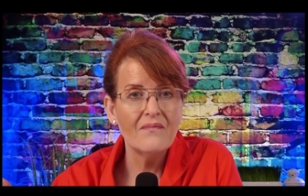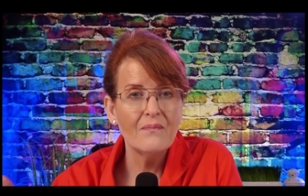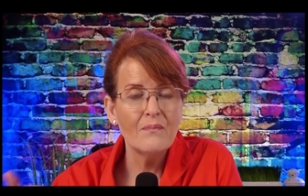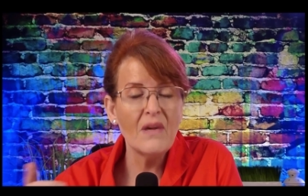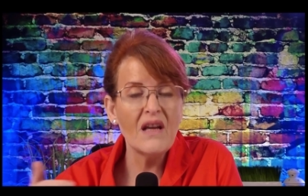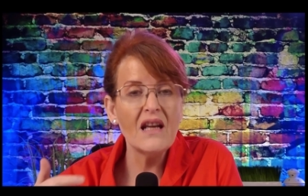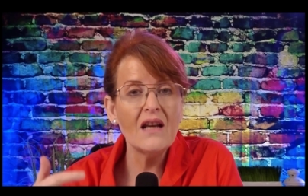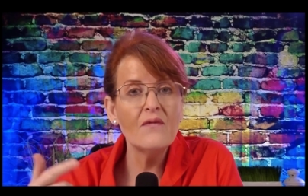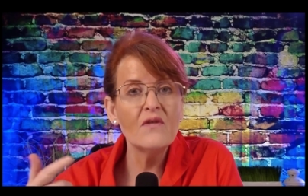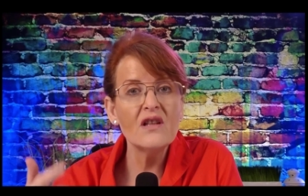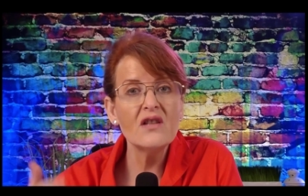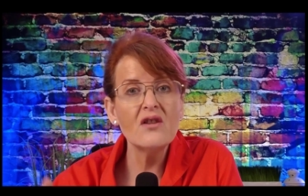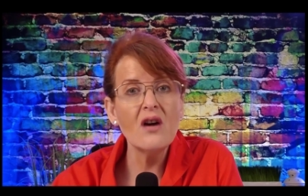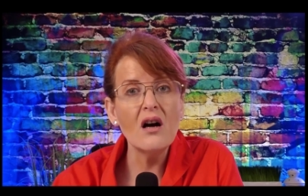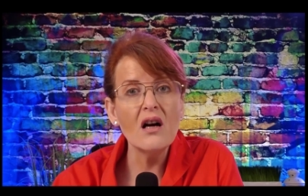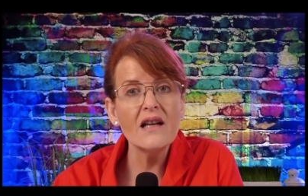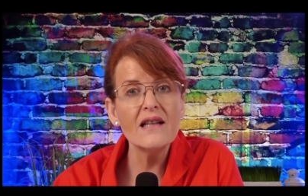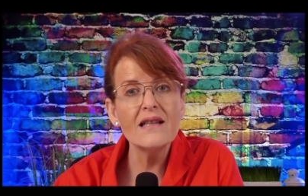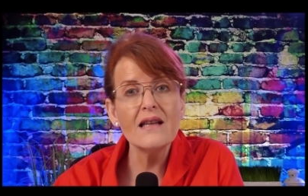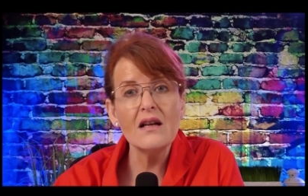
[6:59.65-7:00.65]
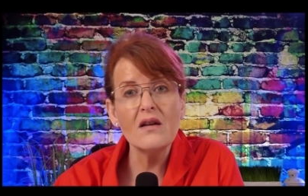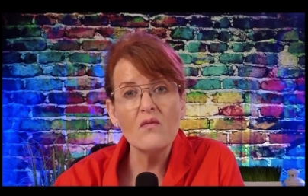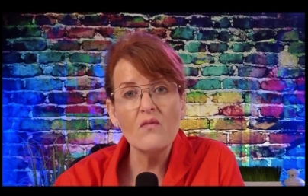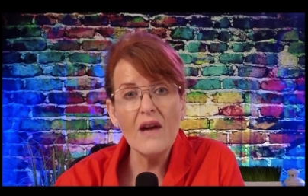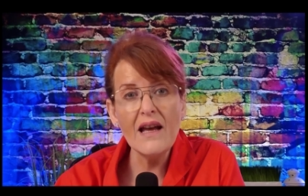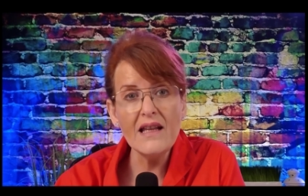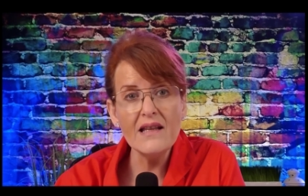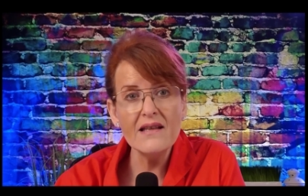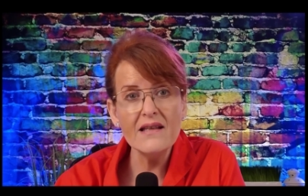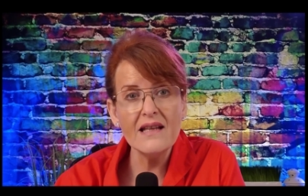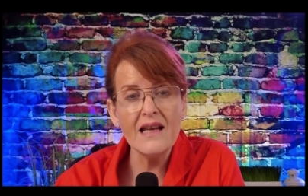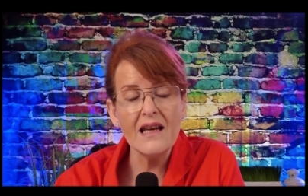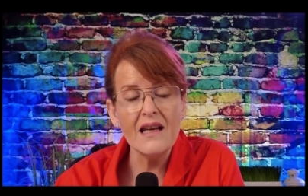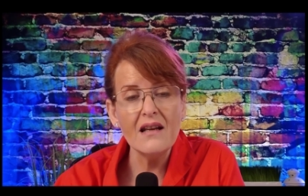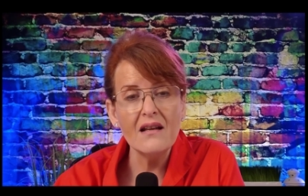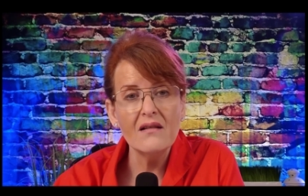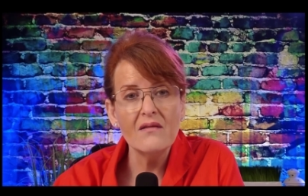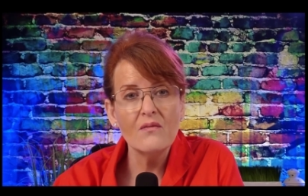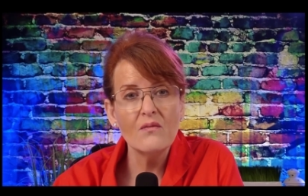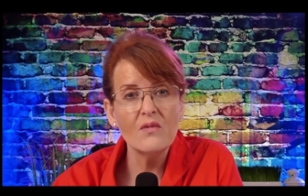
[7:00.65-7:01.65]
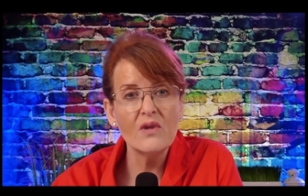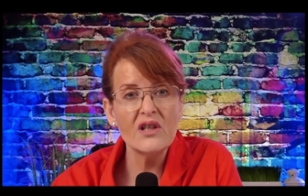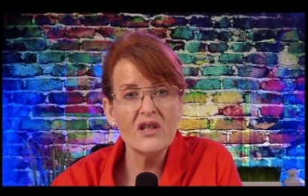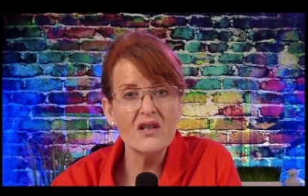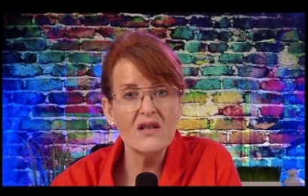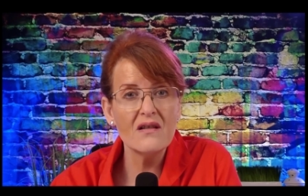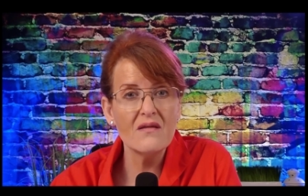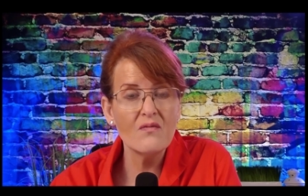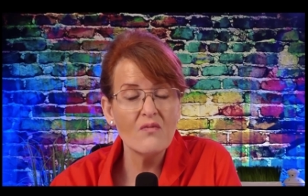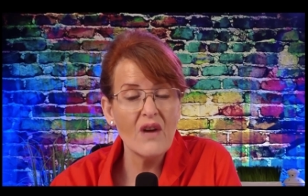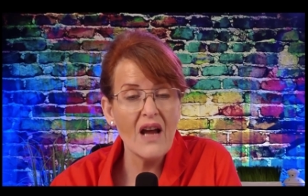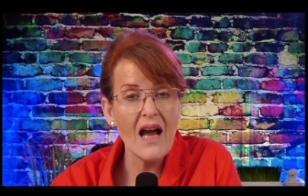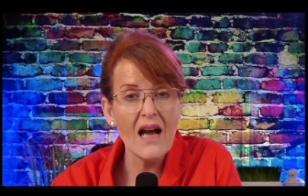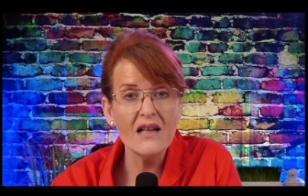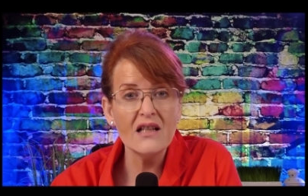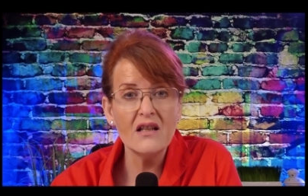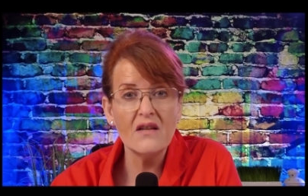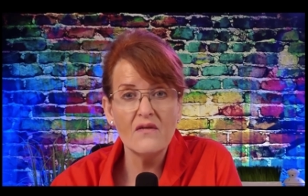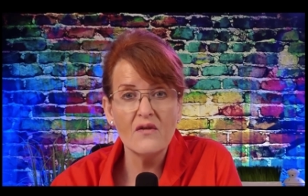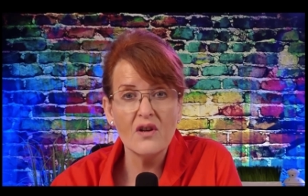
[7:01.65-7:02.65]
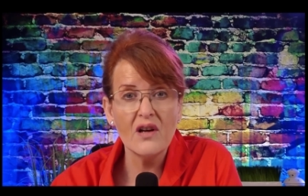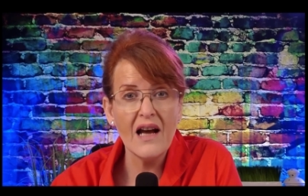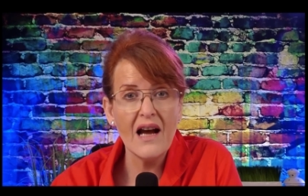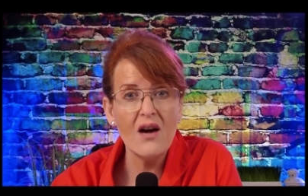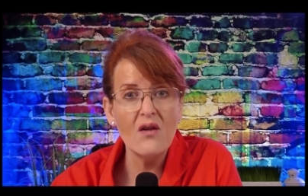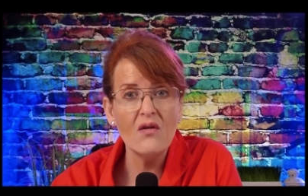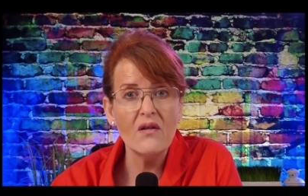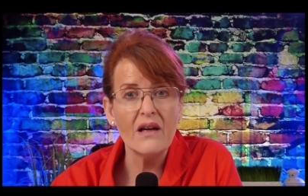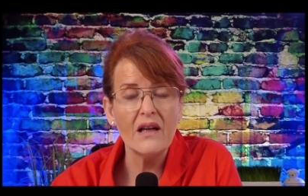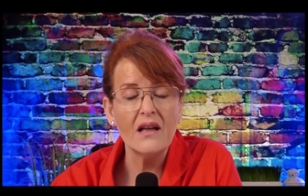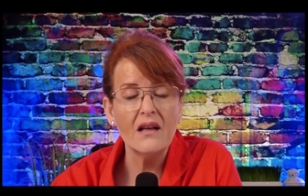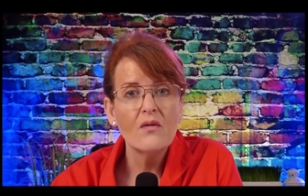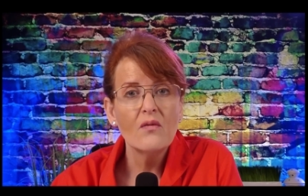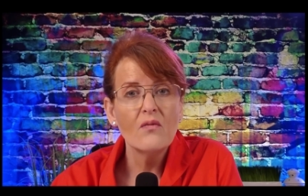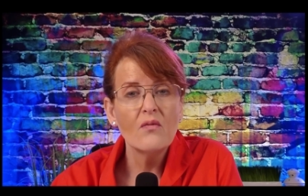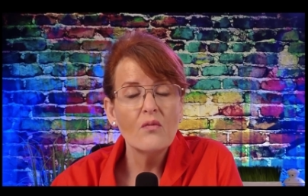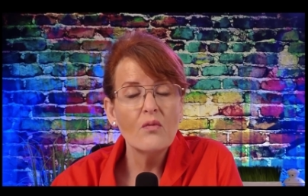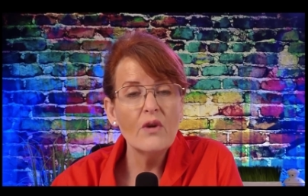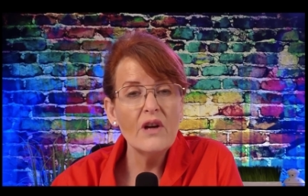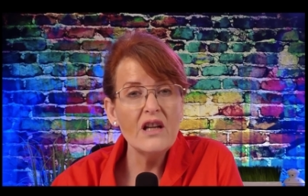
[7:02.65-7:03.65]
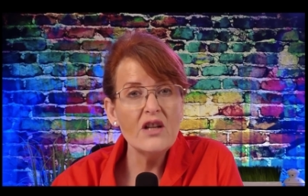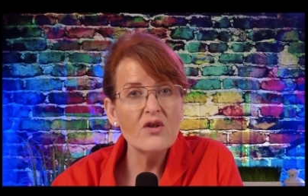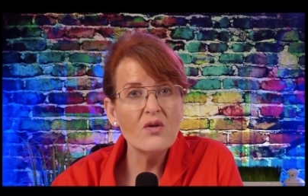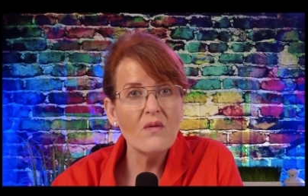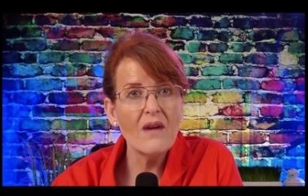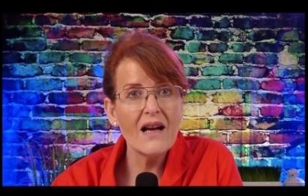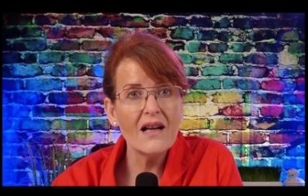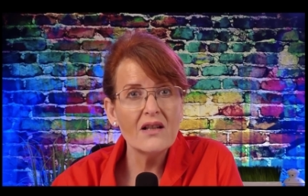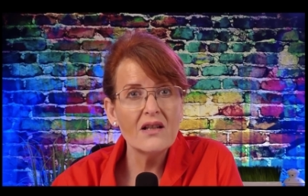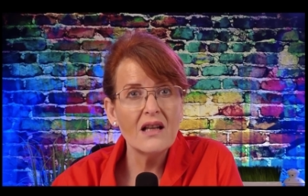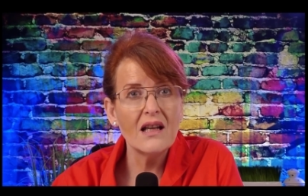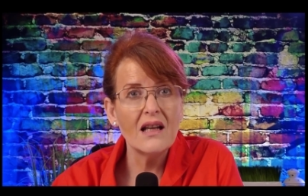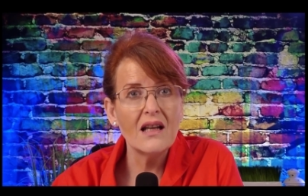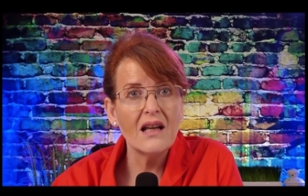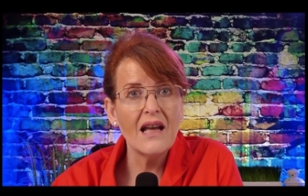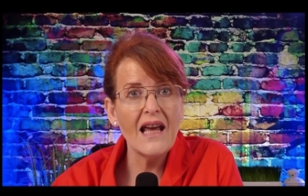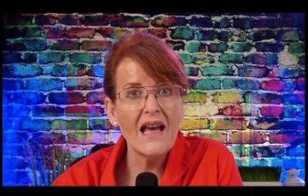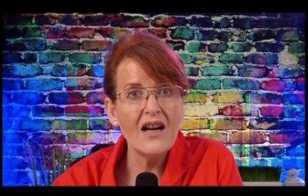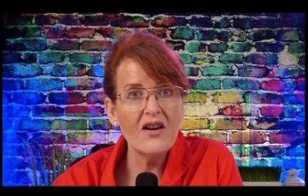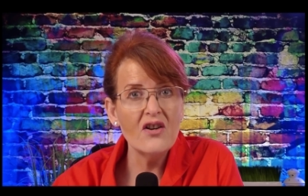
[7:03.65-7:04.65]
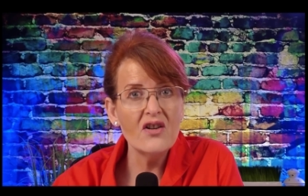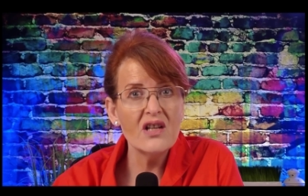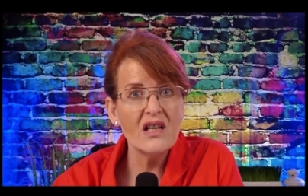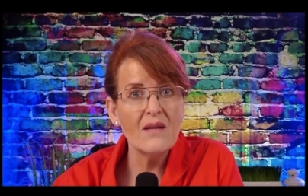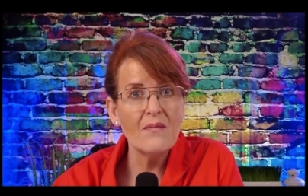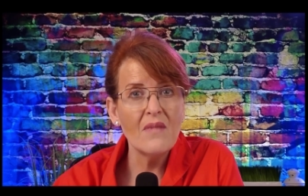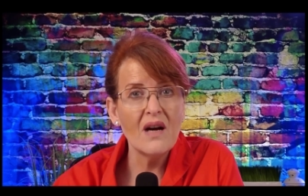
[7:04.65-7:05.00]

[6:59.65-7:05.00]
But if the dog is in a red state, which is reactive or cowering, redirecting energy